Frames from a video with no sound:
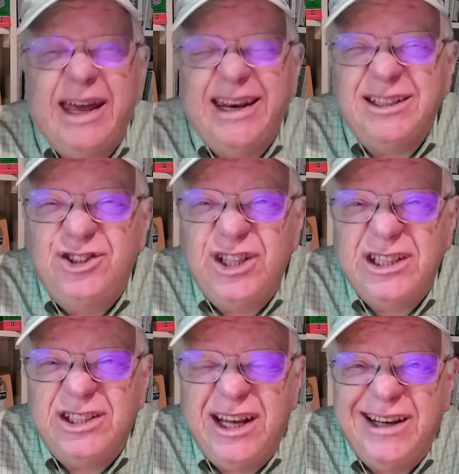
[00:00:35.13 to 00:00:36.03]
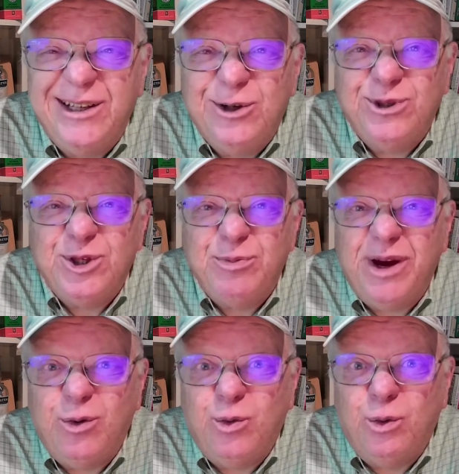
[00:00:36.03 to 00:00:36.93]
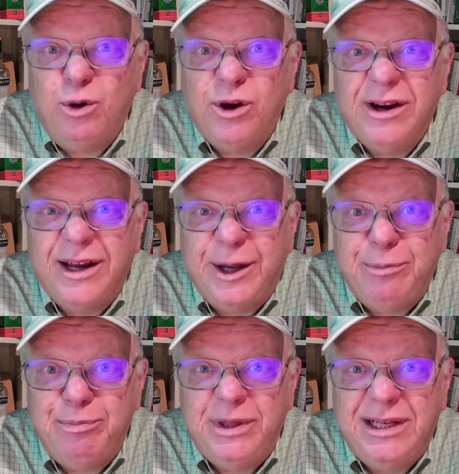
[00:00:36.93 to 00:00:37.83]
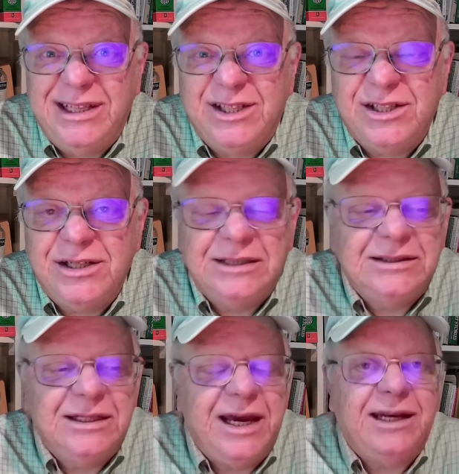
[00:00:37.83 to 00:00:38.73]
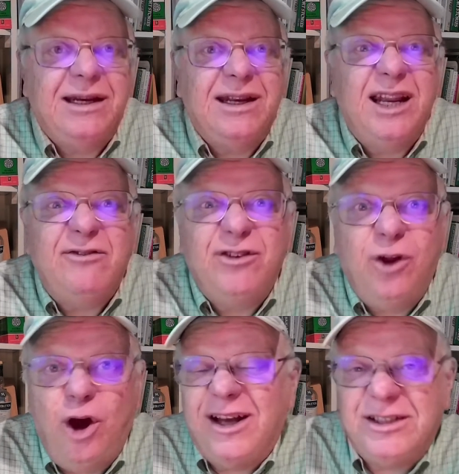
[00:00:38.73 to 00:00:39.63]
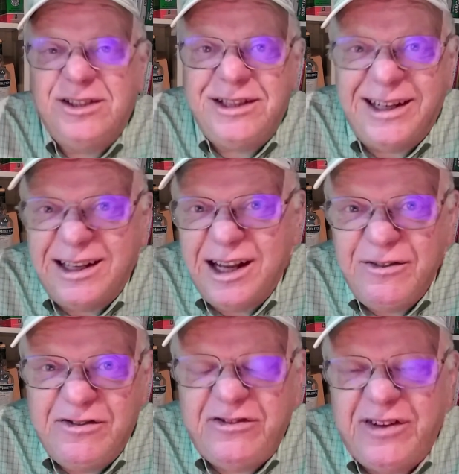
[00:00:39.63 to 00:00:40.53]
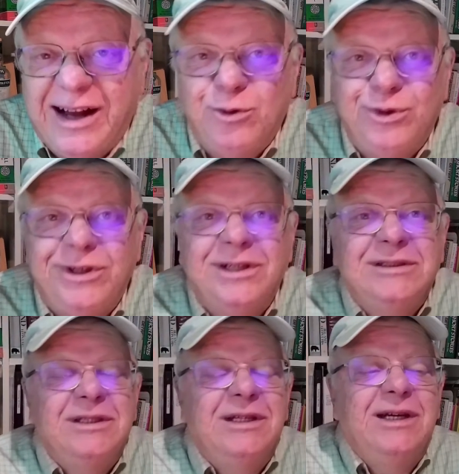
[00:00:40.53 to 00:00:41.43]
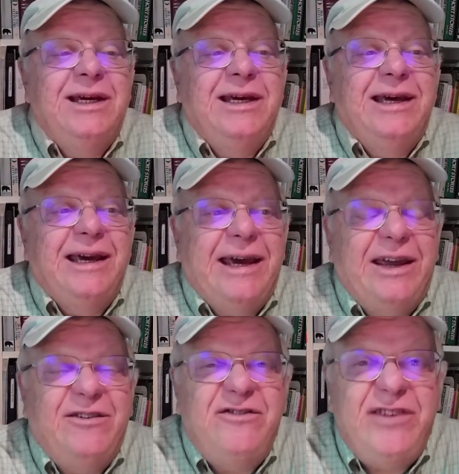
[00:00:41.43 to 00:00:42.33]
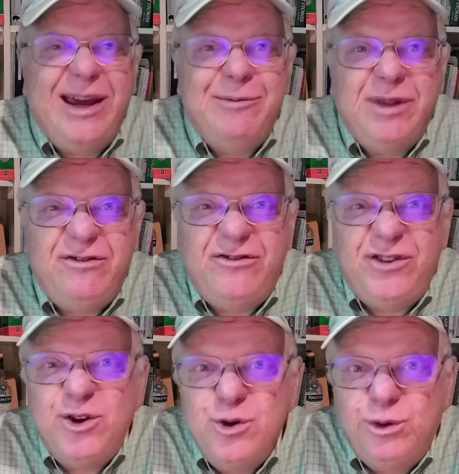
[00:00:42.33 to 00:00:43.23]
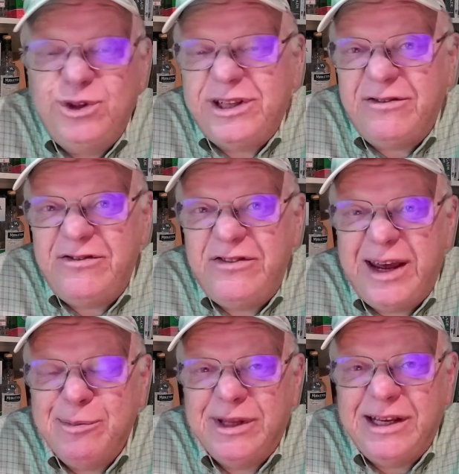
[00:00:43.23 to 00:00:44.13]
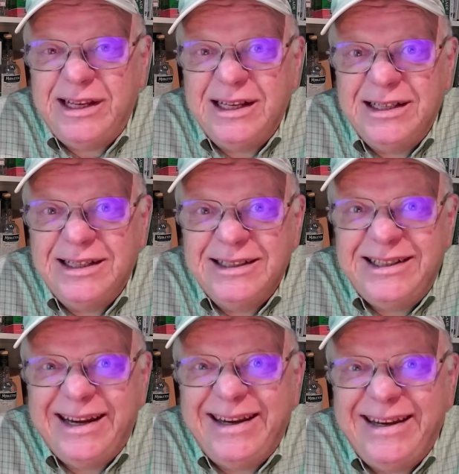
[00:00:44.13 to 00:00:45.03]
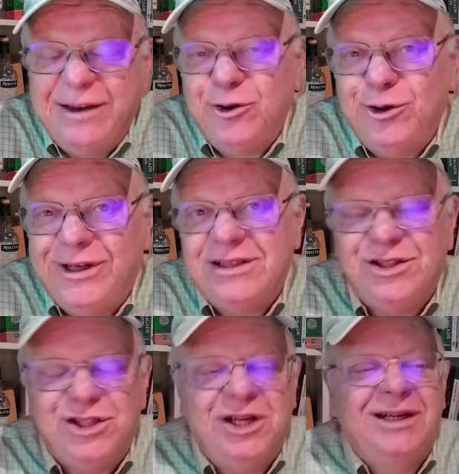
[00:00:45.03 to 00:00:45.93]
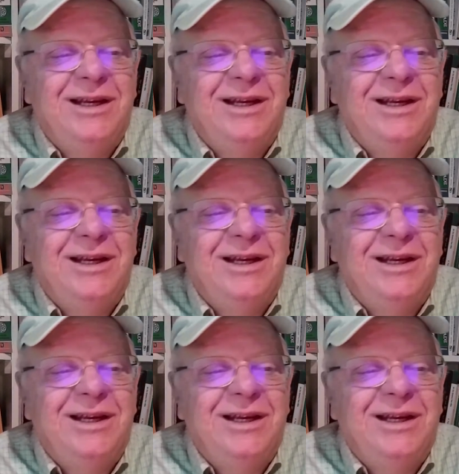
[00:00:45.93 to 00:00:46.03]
And I'll just tell you it's about war and peace, and love lost and love found, and family feuds and family togetherness,